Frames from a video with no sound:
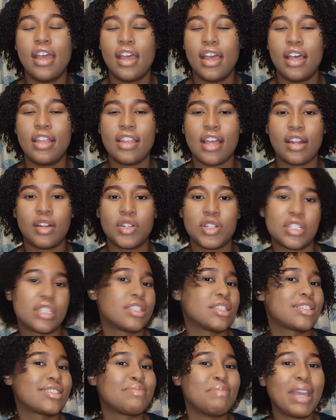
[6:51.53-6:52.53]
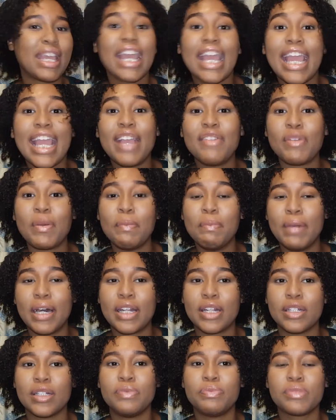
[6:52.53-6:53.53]
and that'll just make it even
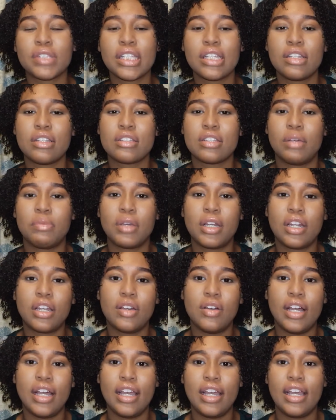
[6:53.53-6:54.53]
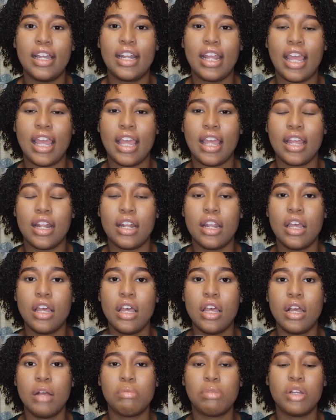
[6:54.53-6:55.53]
better. So I'm gonna go ahead and
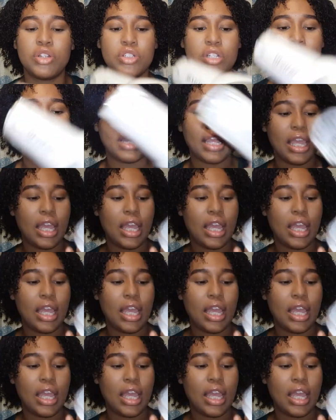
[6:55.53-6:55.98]
blow dry my